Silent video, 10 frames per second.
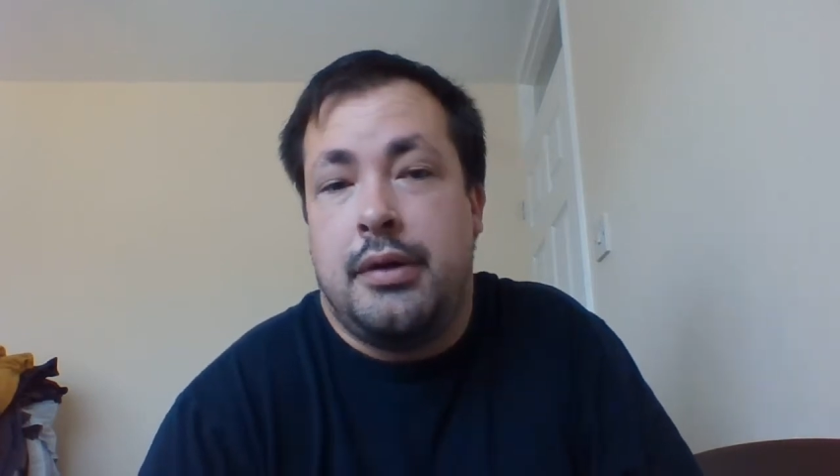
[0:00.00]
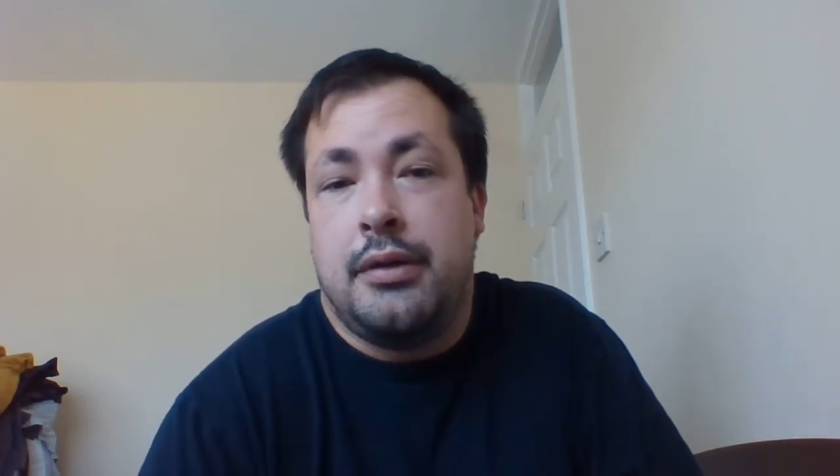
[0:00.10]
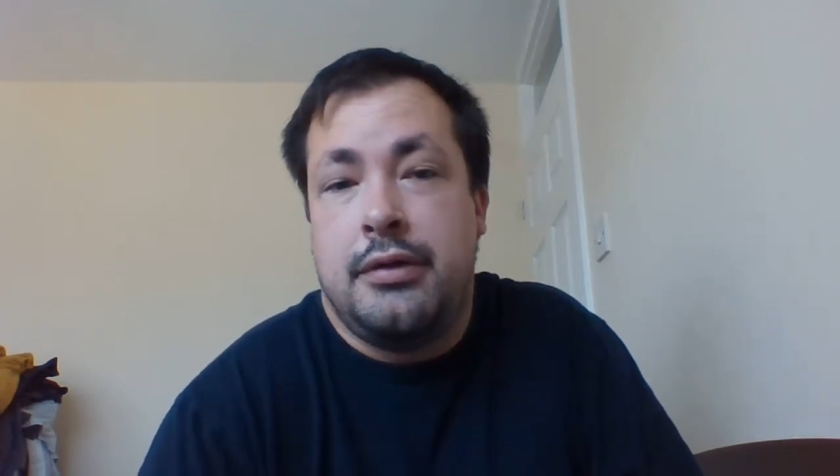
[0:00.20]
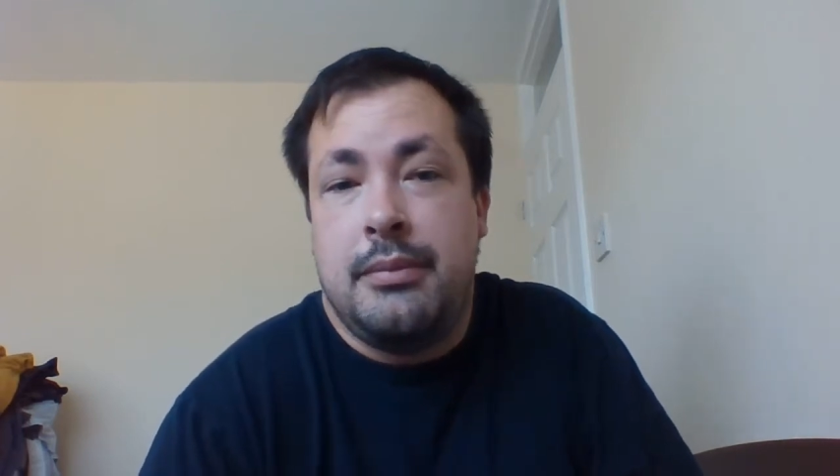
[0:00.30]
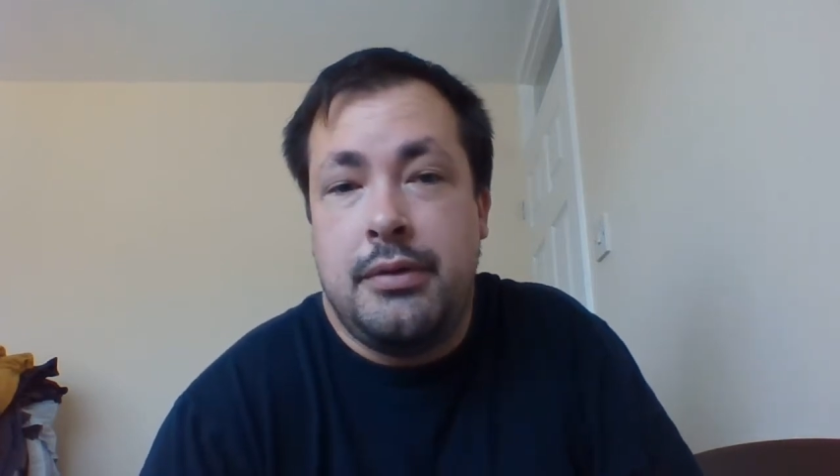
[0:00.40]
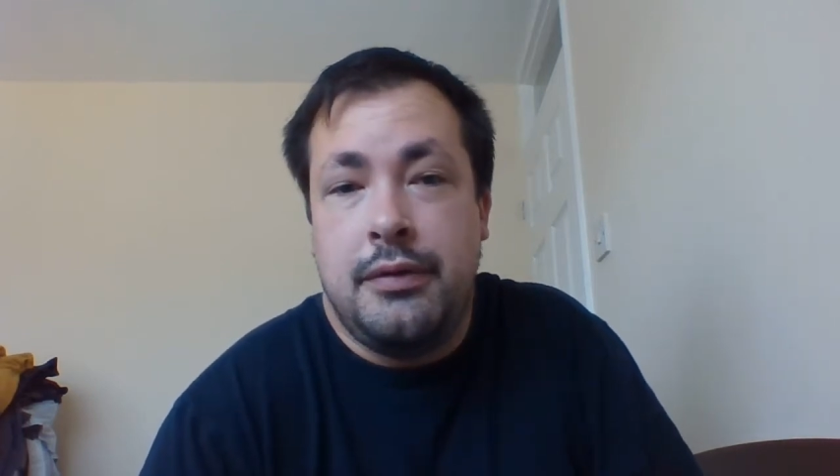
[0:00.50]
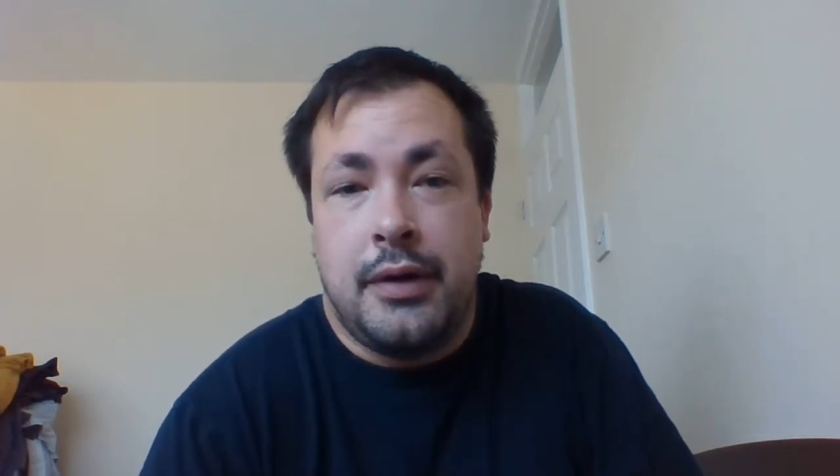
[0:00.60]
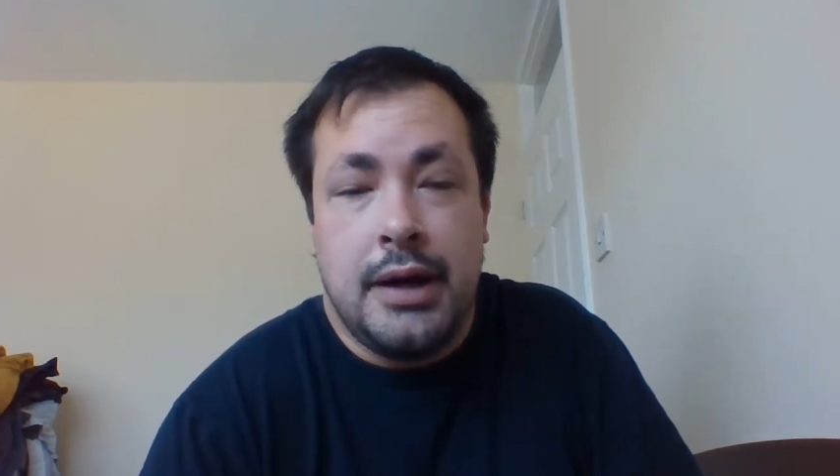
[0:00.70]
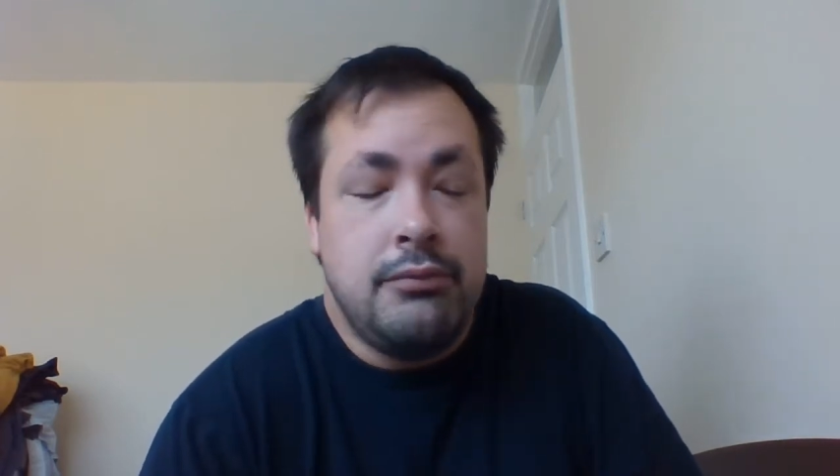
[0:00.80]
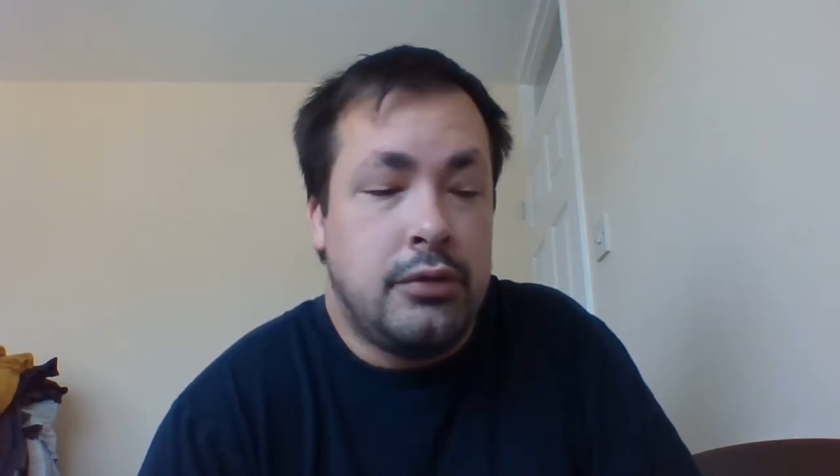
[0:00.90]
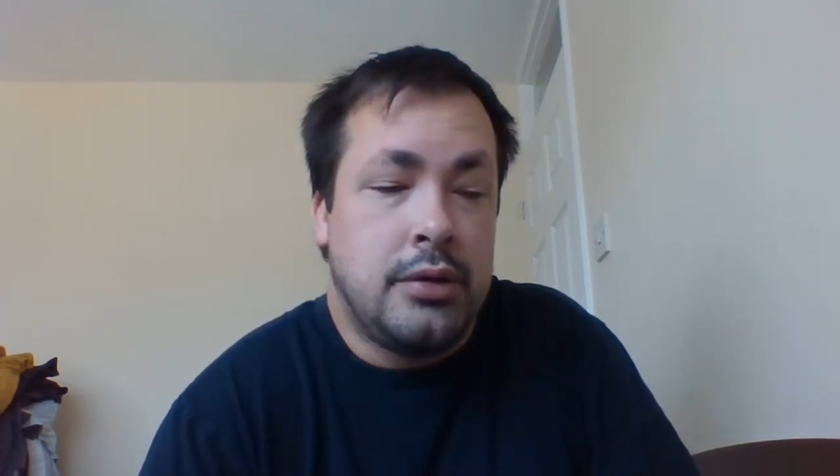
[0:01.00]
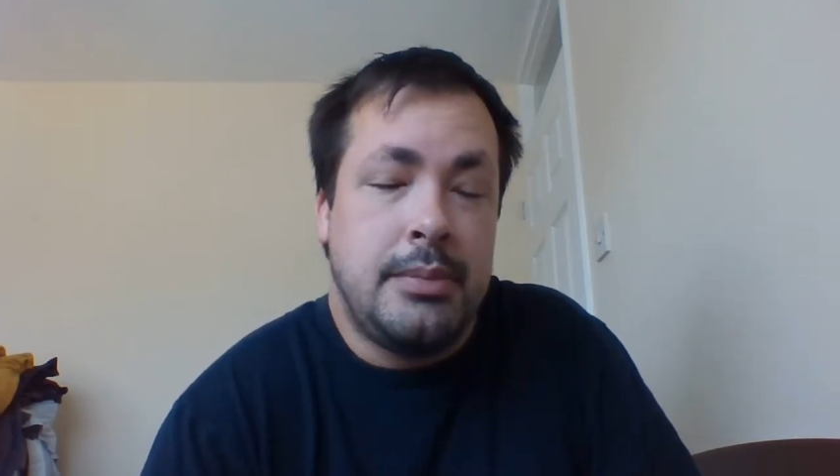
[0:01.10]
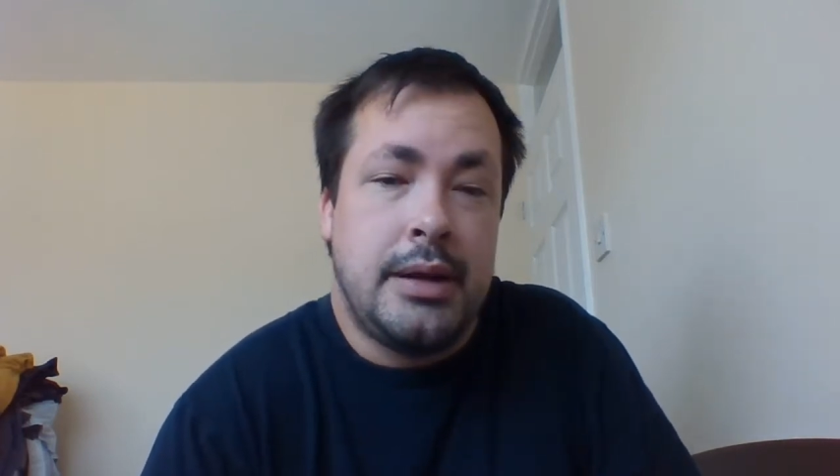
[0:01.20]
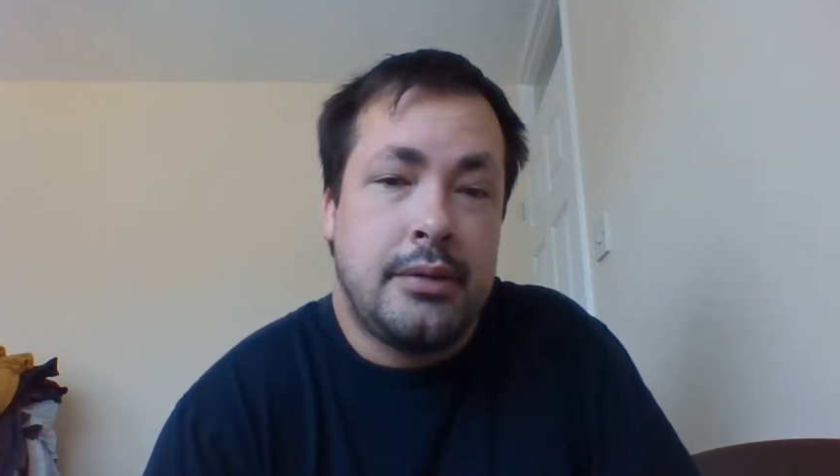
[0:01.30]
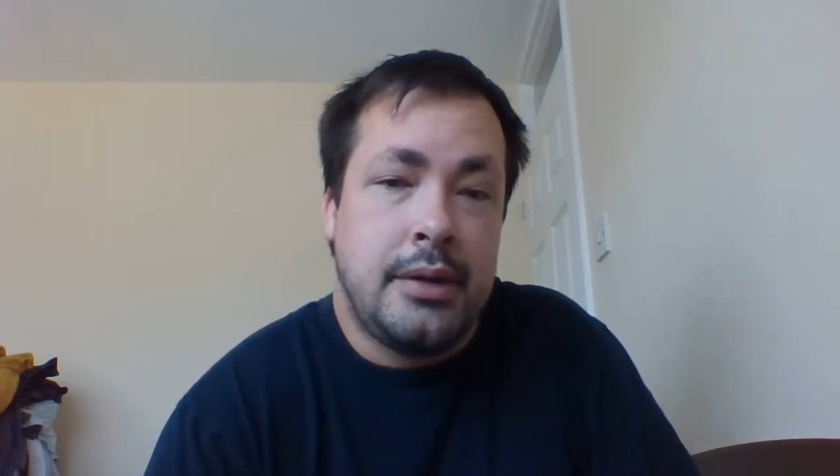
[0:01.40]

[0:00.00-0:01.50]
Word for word: I accept if I am wrong about